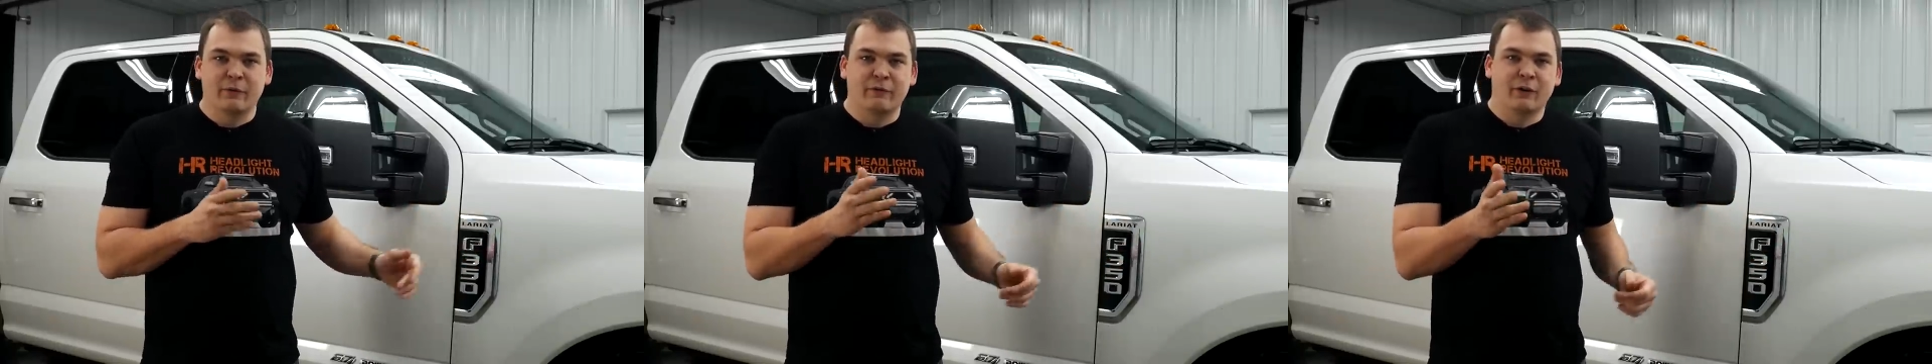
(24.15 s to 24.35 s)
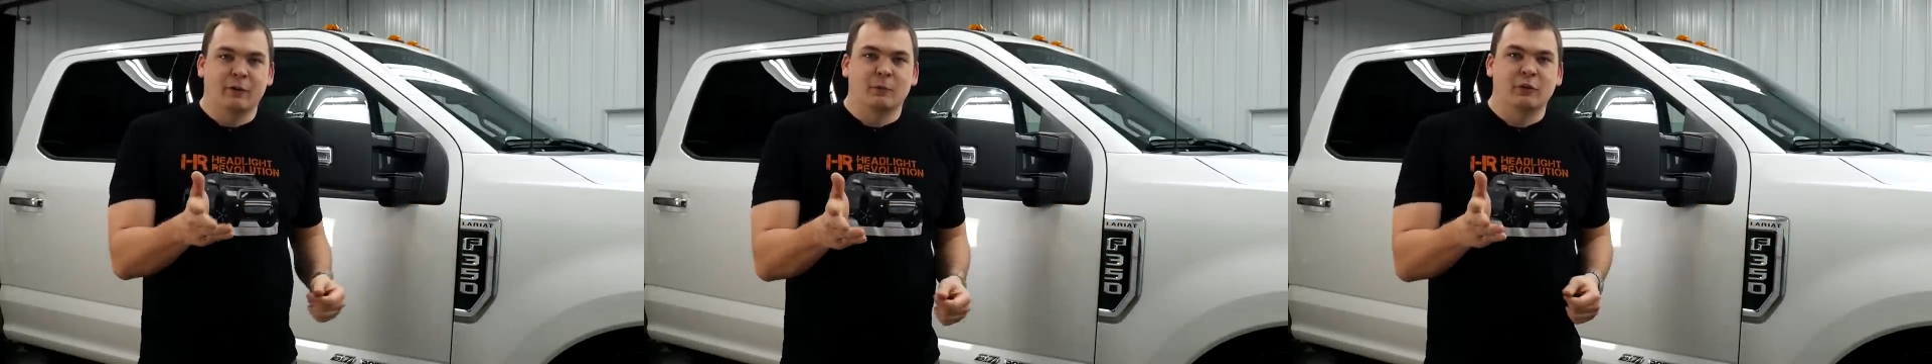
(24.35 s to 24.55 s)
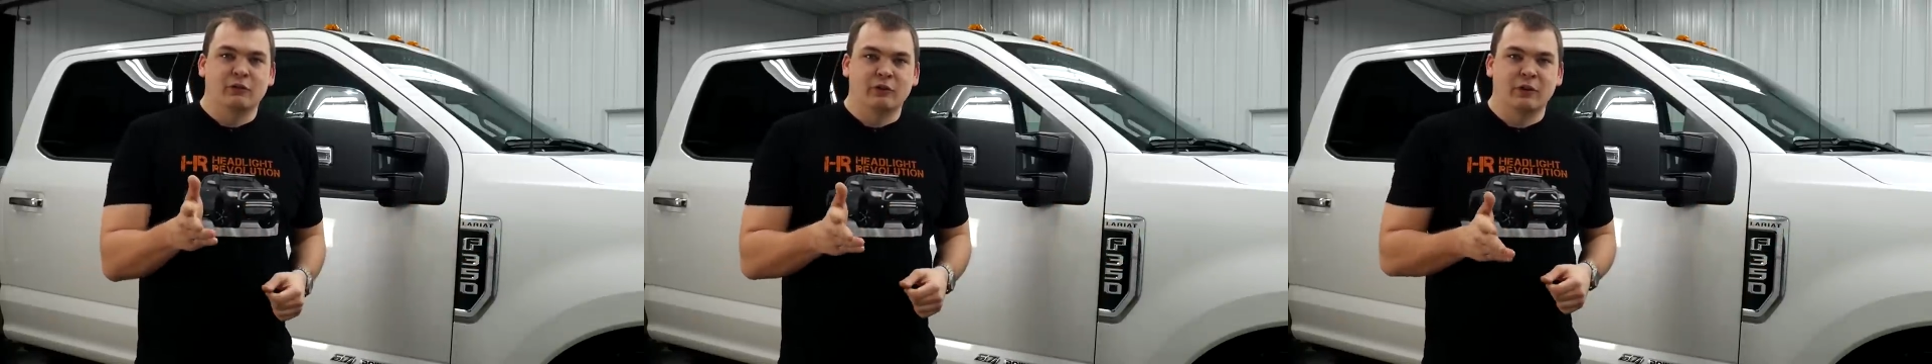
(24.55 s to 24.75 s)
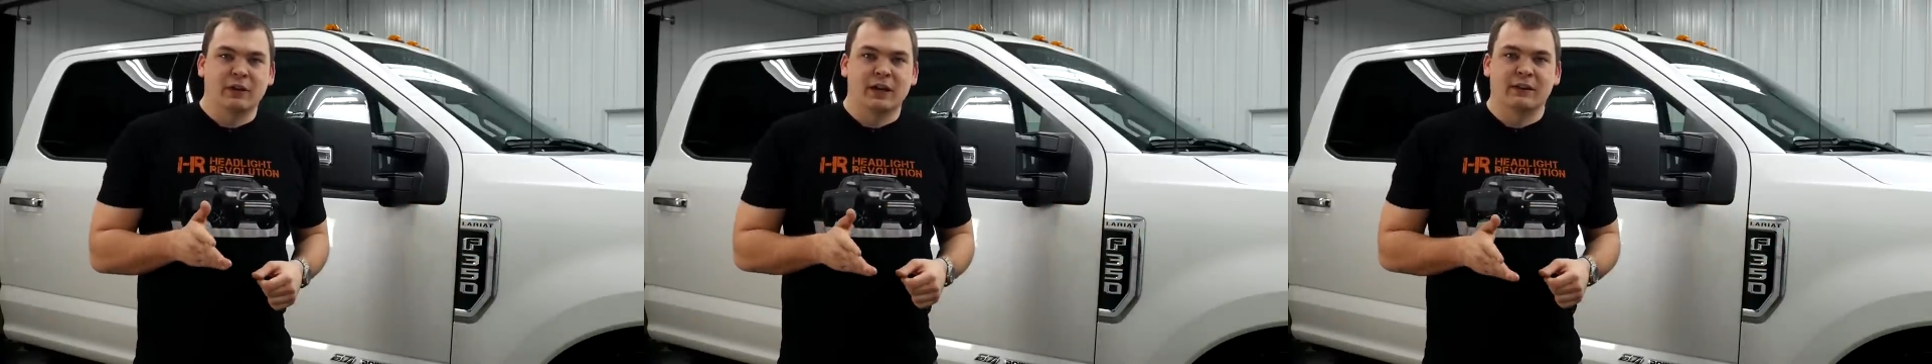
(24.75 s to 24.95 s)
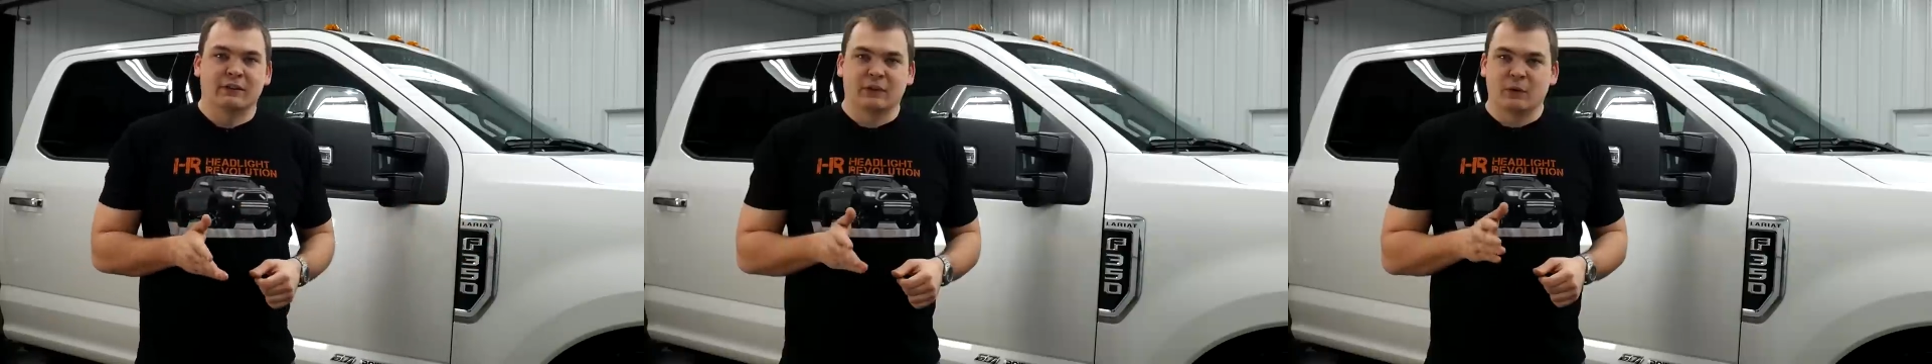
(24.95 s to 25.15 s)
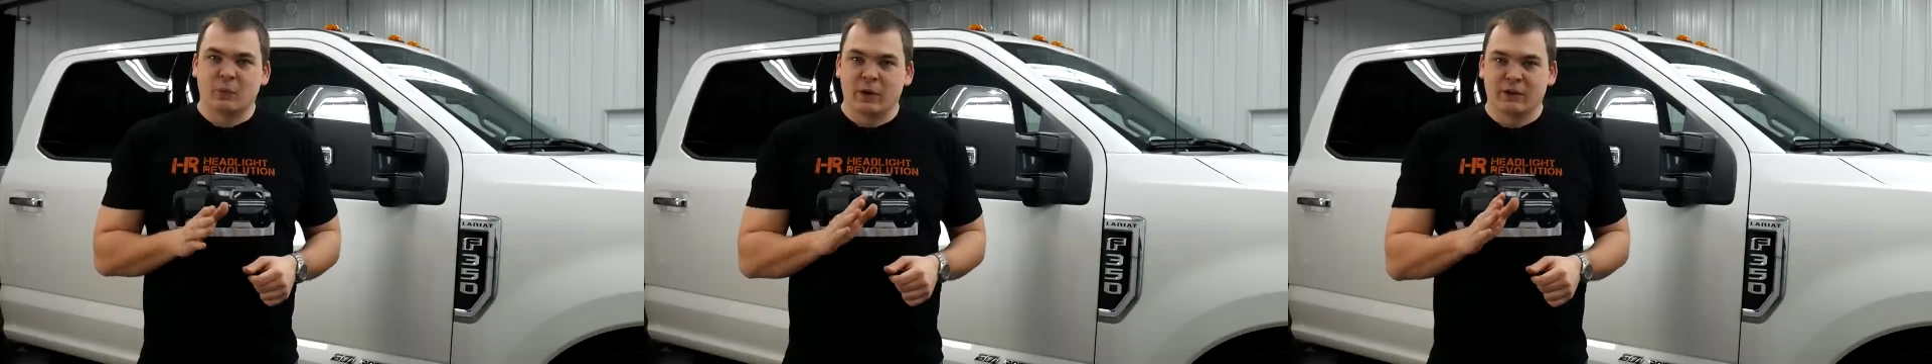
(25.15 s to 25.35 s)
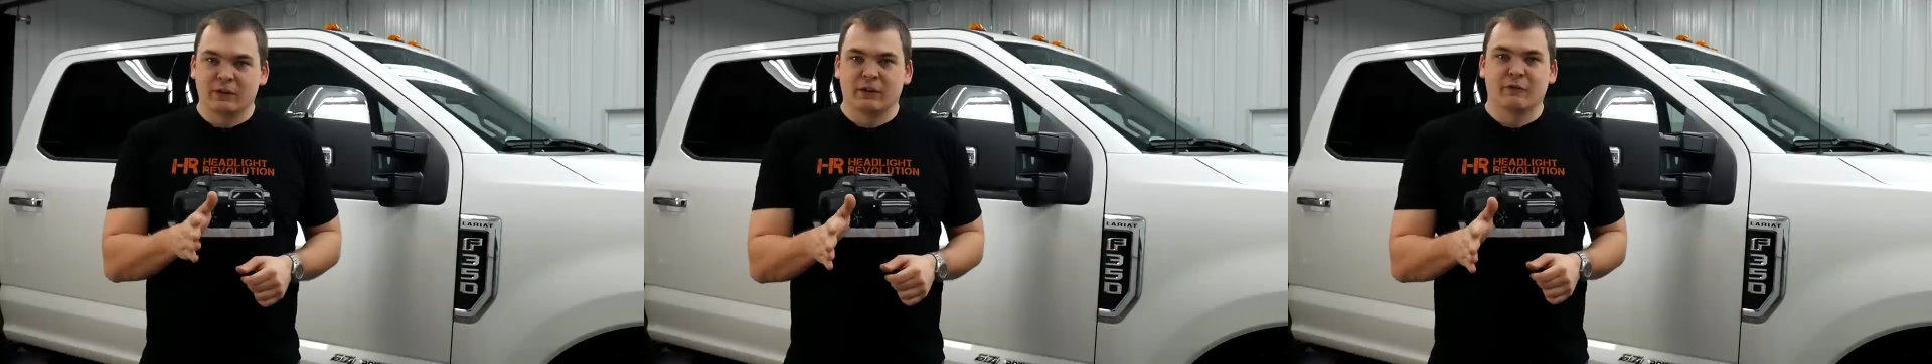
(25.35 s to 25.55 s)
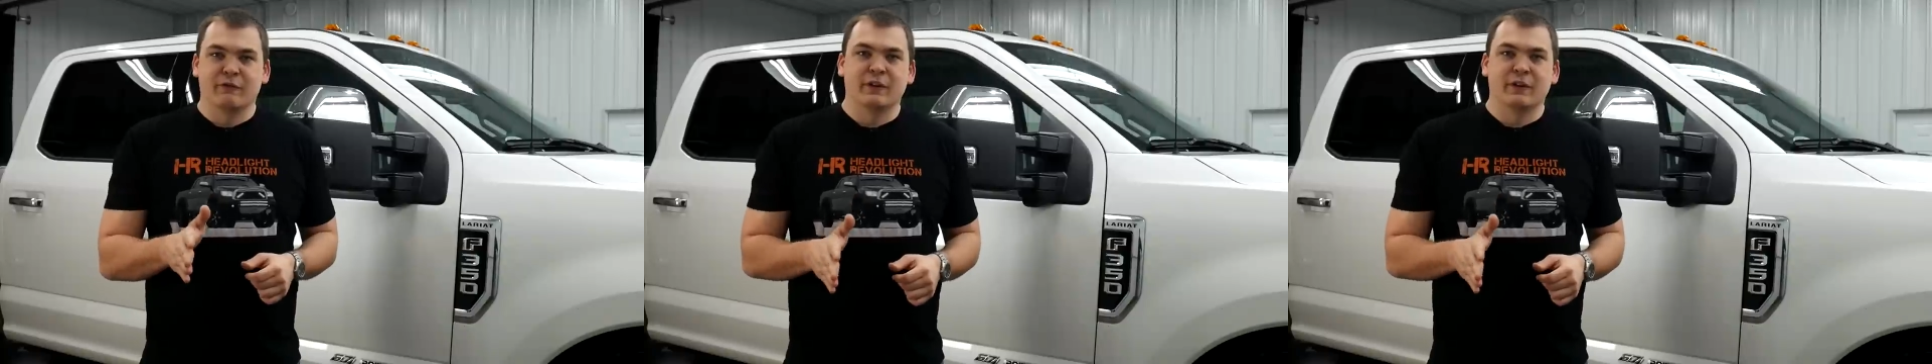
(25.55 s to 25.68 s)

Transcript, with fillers: We figured we'd show you guys a quick little